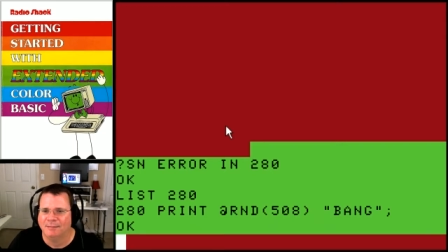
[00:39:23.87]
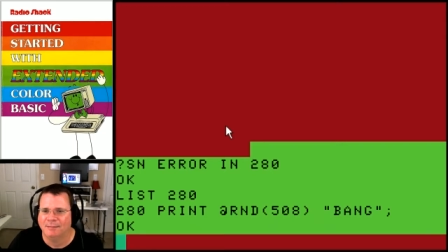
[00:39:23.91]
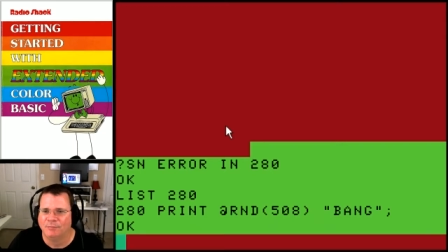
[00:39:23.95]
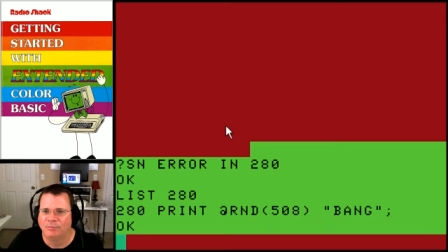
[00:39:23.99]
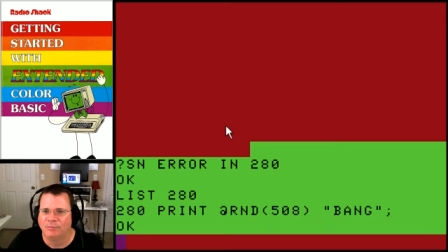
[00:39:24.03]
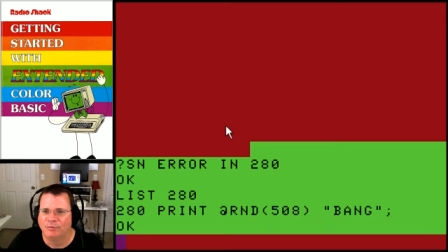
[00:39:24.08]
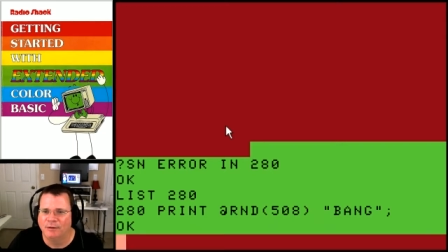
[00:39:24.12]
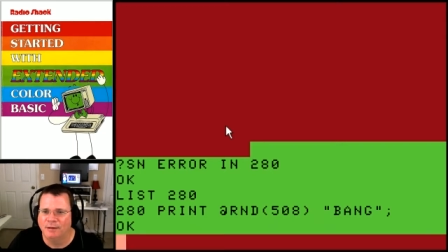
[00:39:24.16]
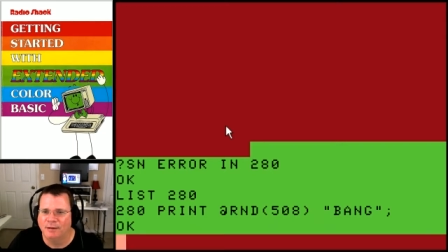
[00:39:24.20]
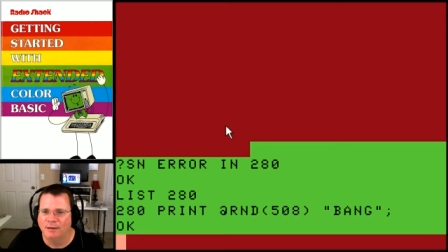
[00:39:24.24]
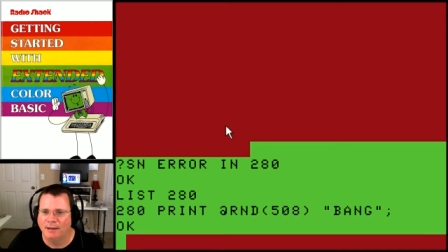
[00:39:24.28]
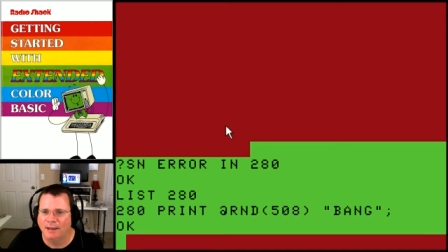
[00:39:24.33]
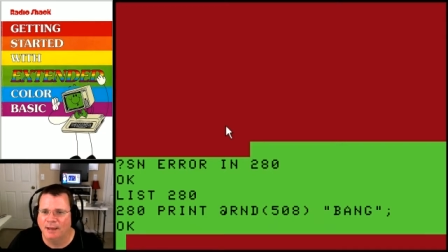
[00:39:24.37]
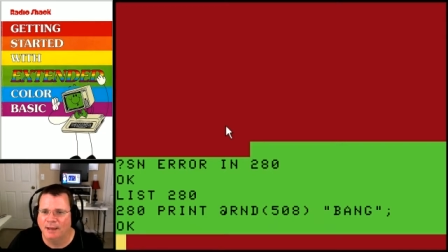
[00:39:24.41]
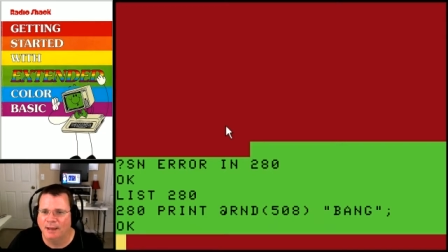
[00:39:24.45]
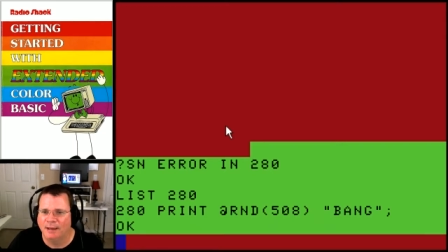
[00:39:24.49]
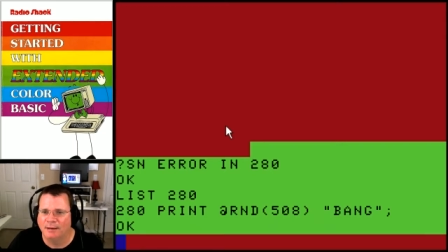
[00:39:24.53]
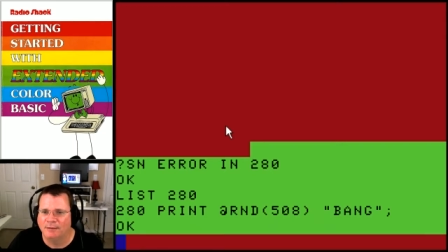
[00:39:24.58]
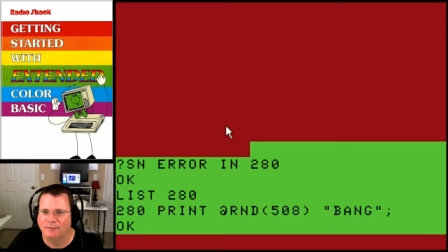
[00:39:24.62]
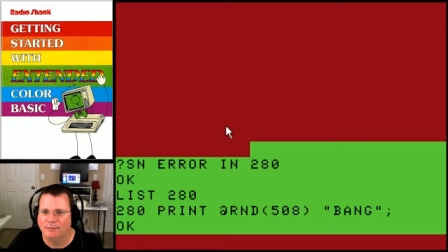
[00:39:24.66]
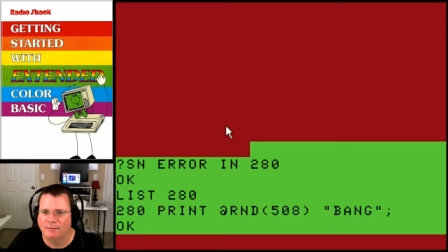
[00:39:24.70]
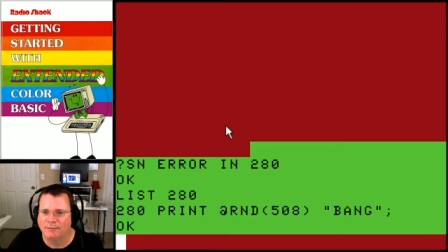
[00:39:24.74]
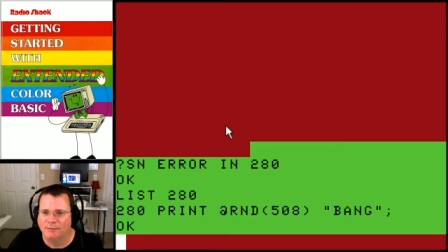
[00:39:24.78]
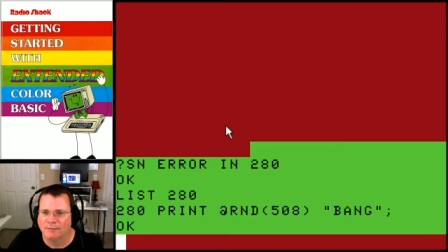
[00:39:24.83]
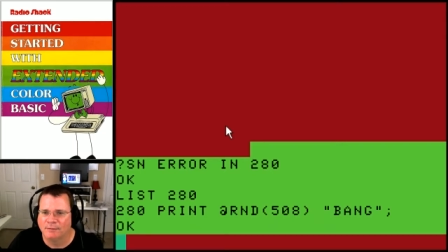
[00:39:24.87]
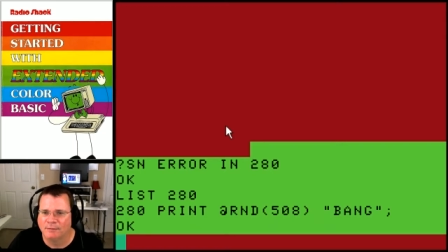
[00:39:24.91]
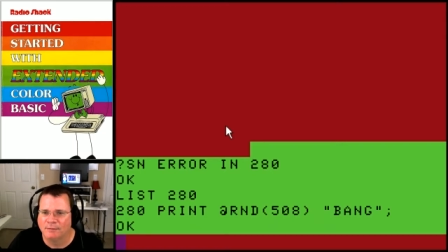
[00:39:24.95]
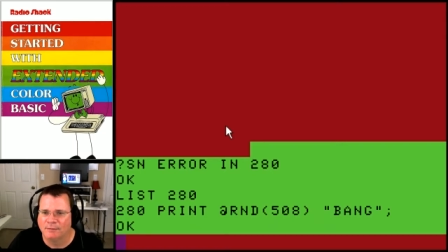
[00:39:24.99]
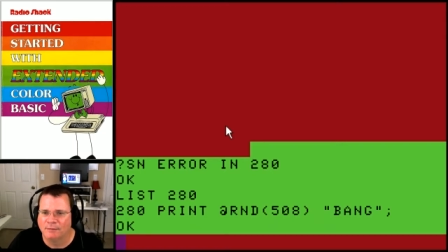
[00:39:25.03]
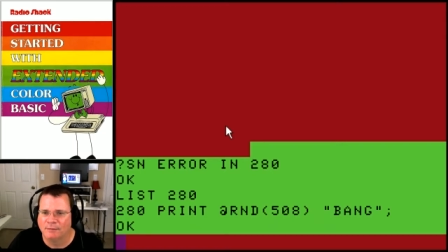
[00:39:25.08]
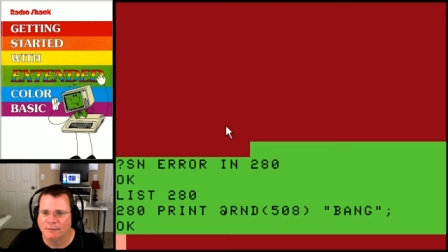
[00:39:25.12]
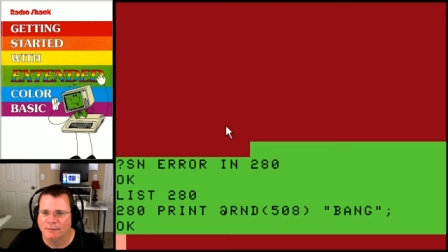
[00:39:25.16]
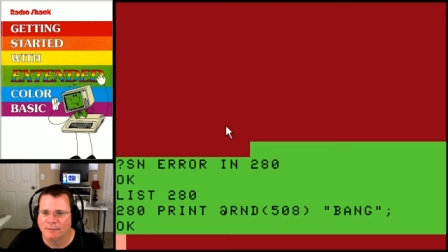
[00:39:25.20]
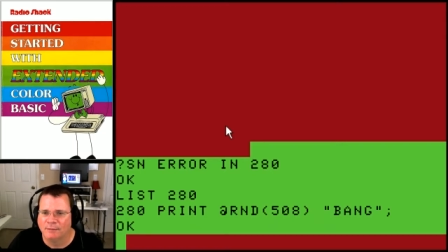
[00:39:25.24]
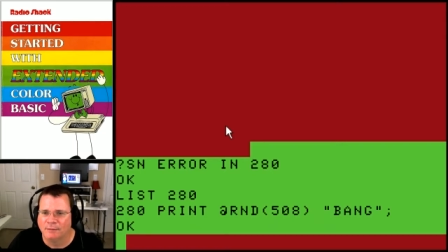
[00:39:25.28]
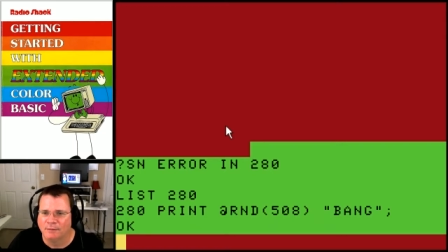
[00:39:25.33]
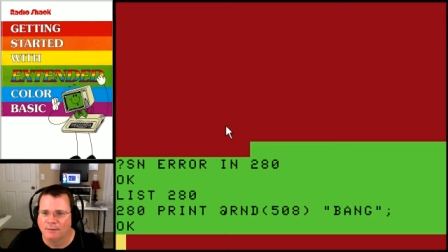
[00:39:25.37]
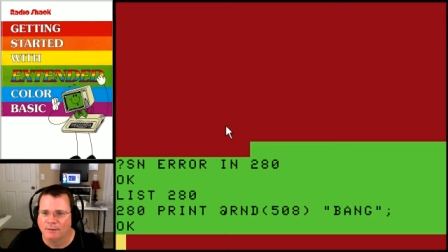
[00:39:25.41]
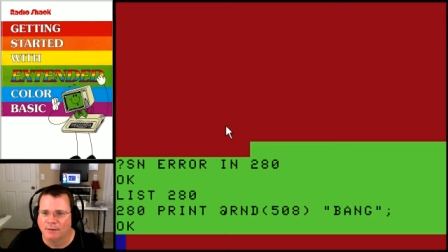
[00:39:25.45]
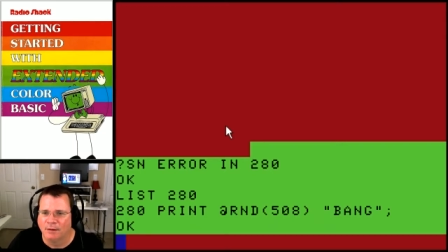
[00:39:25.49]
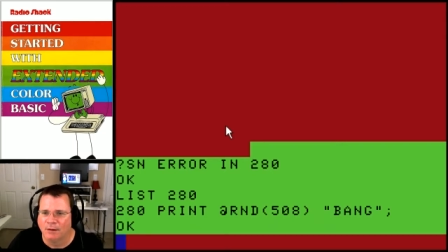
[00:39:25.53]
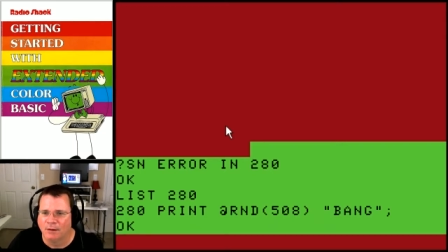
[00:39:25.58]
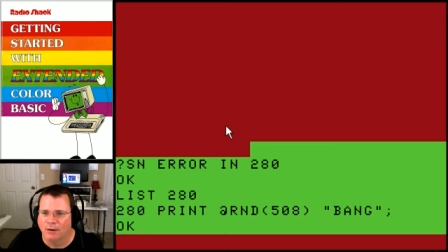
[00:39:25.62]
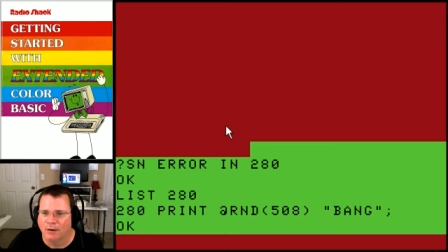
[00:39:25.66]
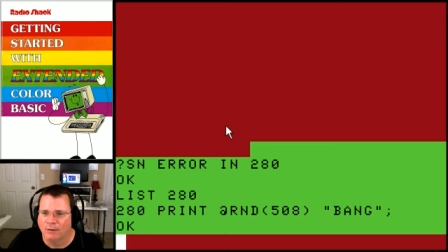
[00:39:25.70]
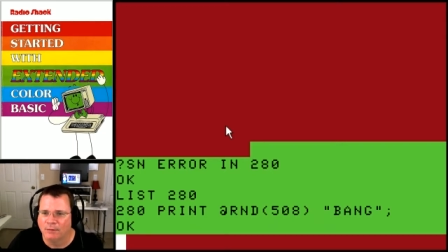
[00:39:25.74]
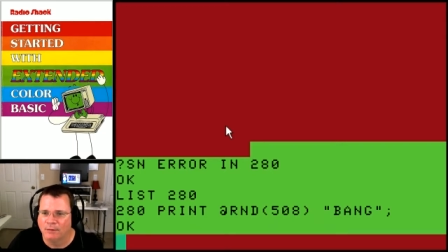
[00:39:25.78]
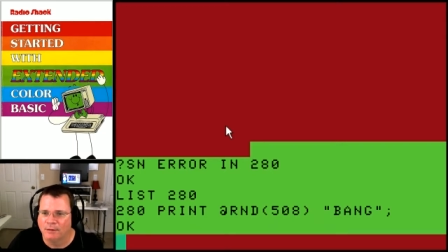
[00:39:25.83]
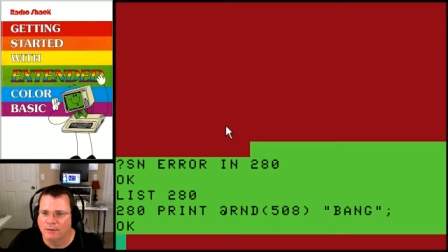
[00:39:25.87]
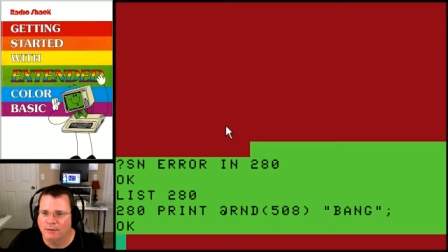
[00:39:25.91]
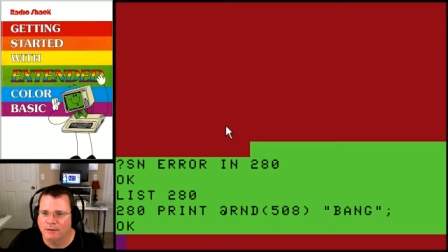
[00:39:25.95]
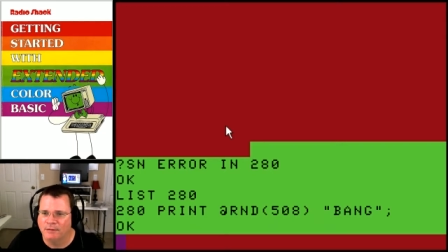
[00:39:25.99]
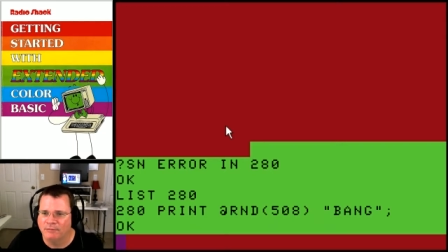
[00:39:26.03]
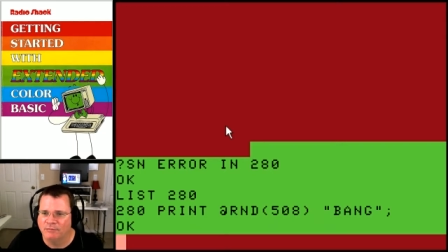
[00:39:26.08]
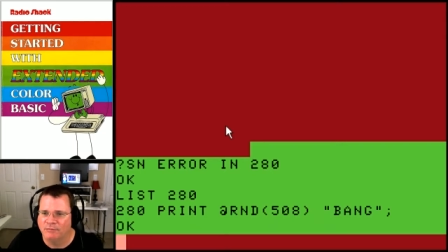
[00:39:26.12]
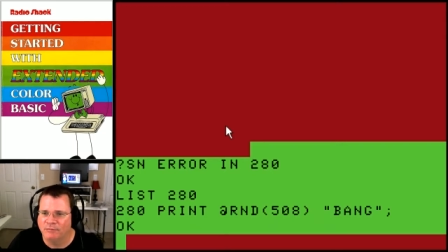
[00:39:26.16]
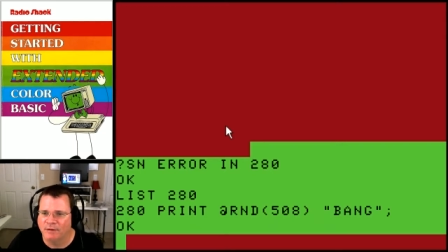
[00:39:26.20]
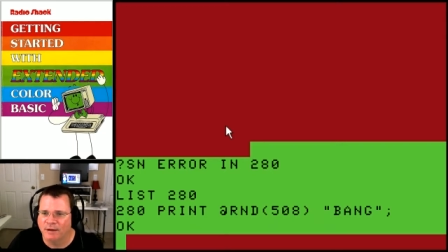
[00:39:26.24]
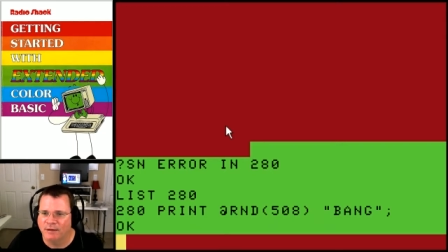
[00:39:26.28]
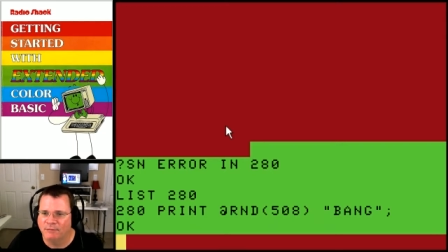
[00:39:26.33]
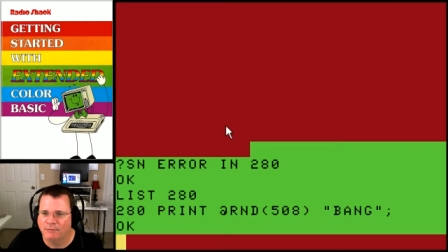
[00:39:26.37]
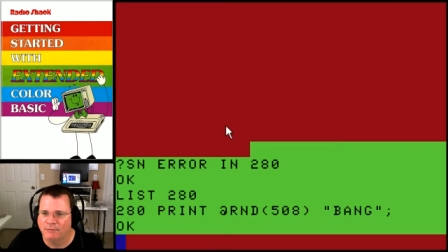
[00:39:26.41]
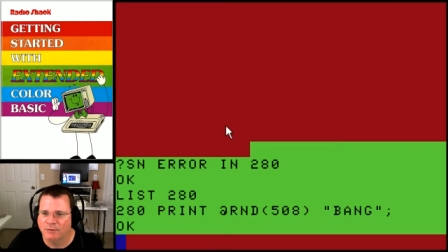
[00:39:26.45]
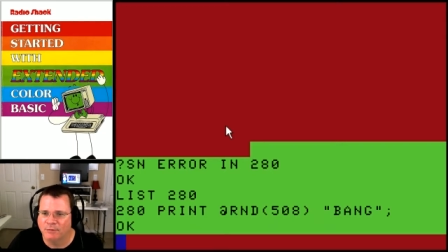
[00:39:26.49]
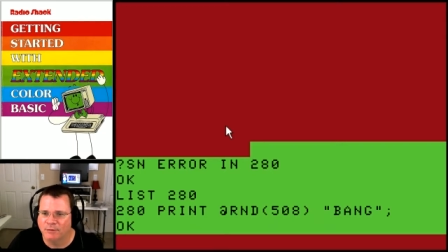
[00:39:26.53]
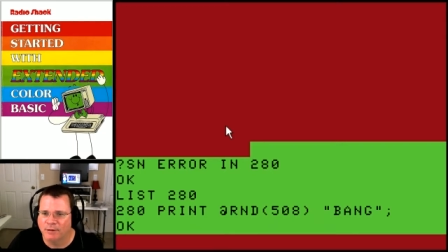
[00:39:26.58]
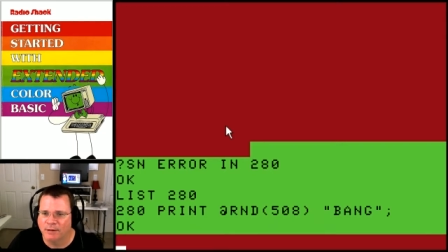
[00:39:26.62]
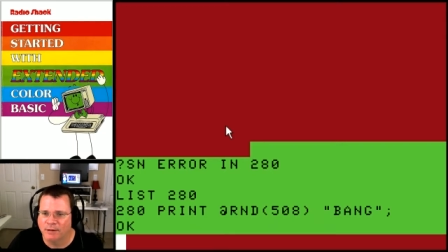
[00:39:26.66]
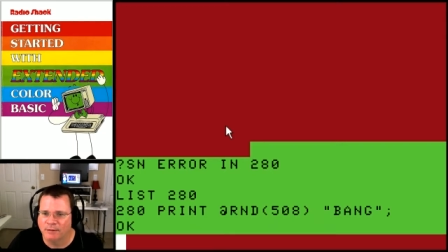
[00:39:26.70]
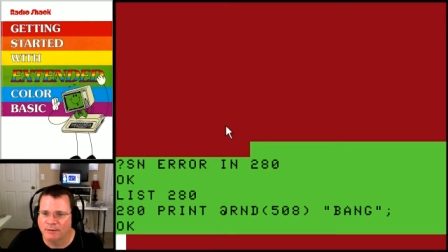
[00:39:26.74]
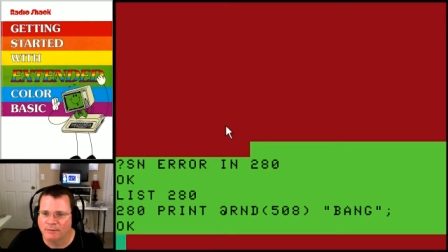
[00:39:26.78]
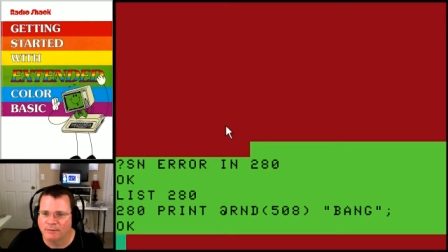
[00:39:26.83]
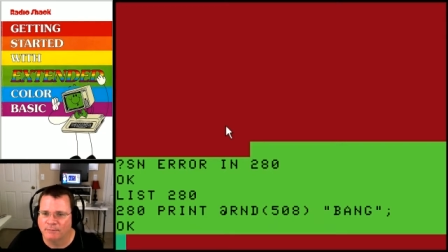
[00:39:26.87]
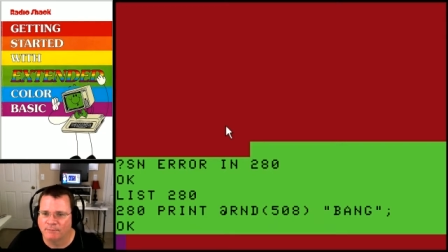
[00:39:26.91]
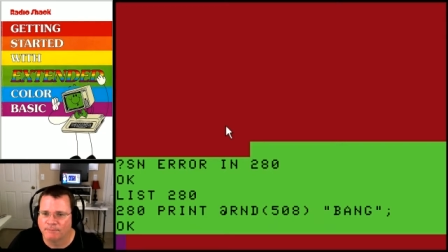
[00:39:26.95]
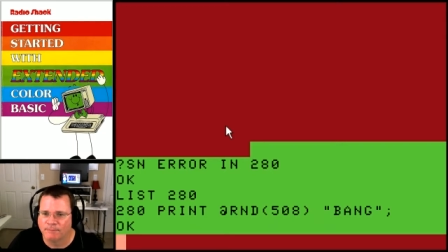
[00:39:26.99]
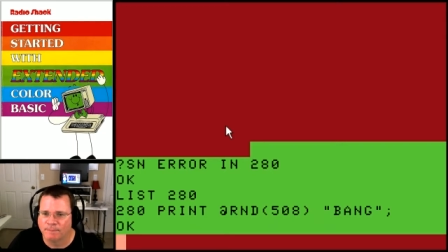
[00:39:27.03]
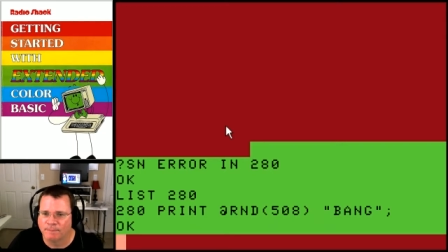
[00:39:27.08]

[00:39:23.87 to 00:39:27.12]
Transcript: print at RND 508.